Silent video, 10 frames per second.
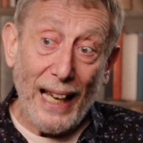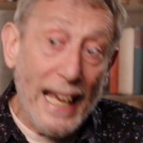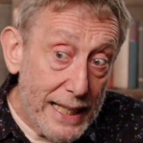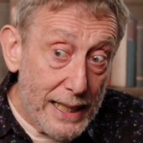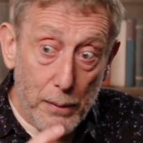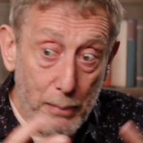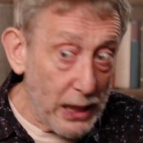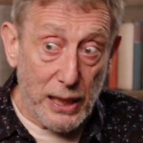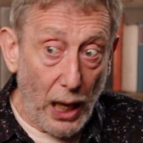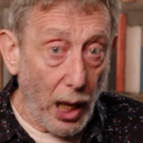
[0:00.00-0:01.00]
Is
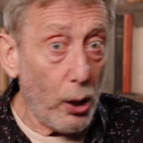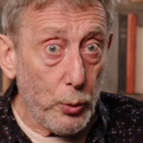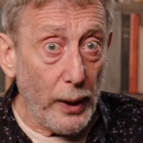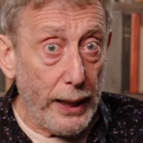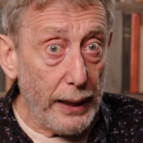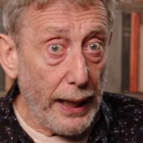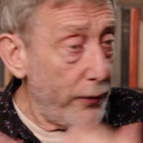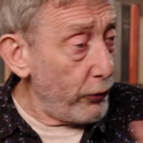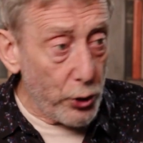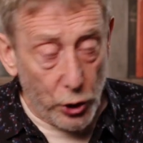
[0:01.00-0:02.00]
Mr. Hardware
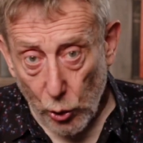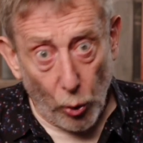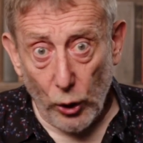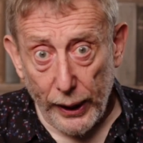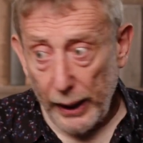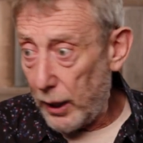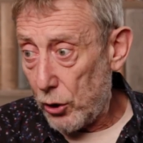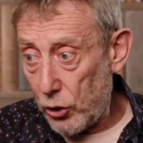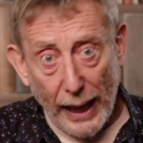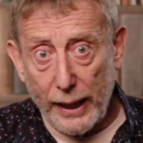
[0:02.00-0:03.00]
in the story,
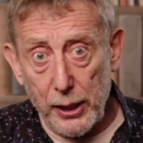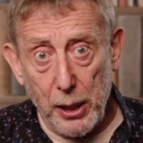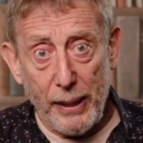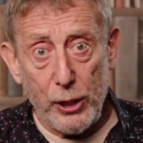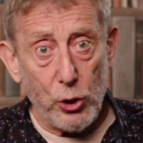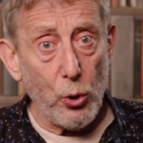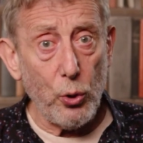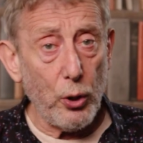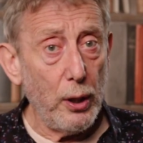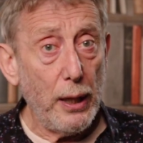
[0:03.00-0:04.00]
Jack and the
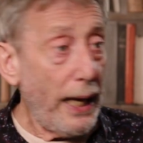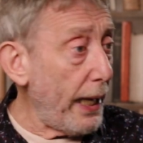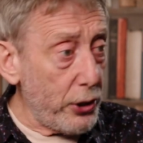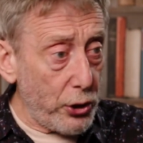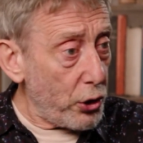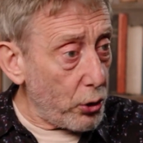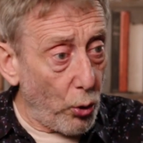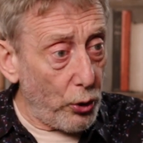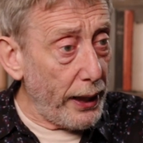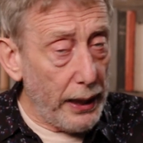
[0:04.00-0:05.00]
Beanstalk? Is the
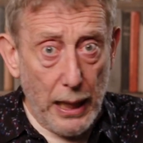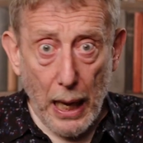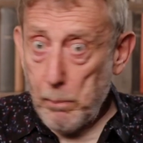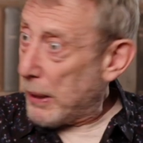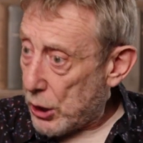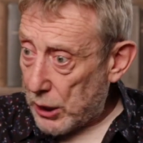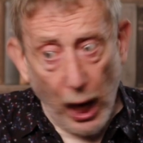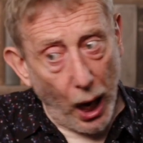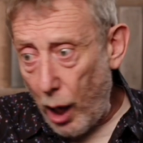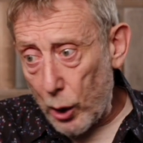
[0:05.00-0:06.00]
story Mr.
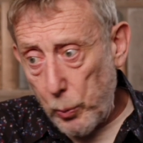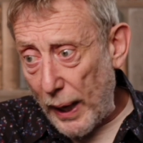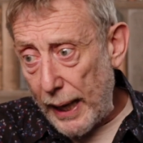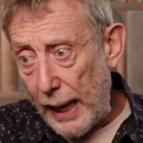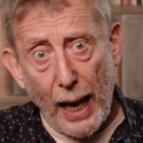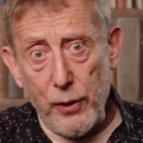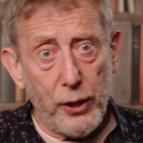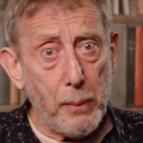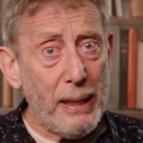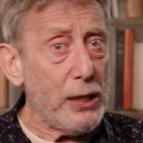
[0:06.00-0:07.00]
Hardware and
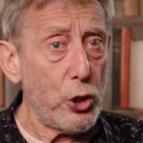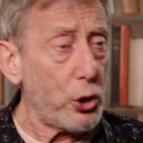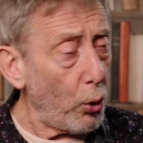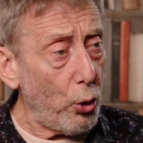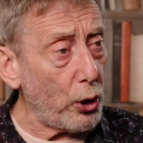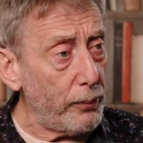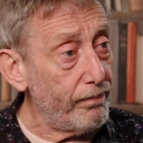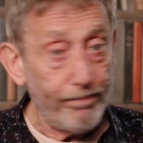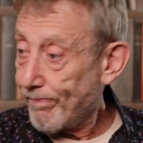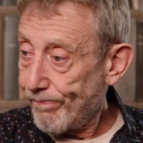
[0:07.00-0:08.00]
the Beanstalk?
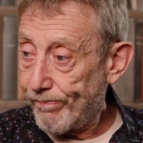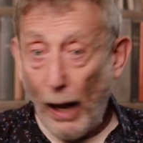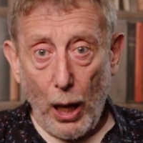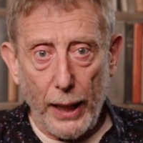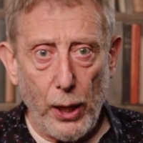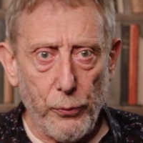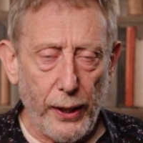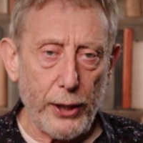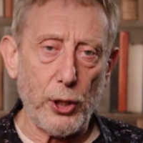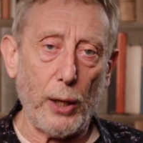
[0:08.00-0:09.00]
I don't
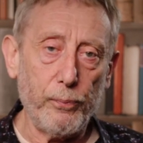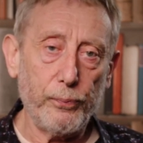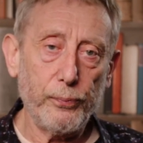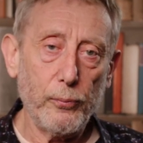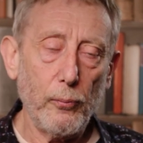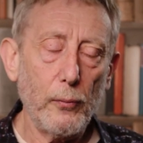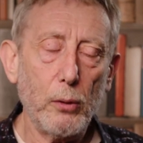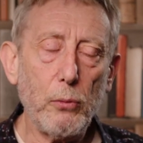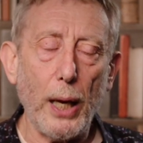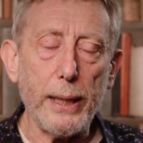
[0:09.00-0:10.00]
think so.
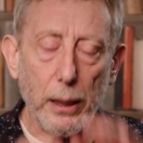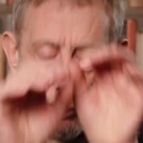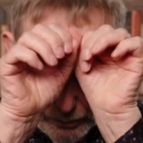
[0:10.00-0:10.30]
Right.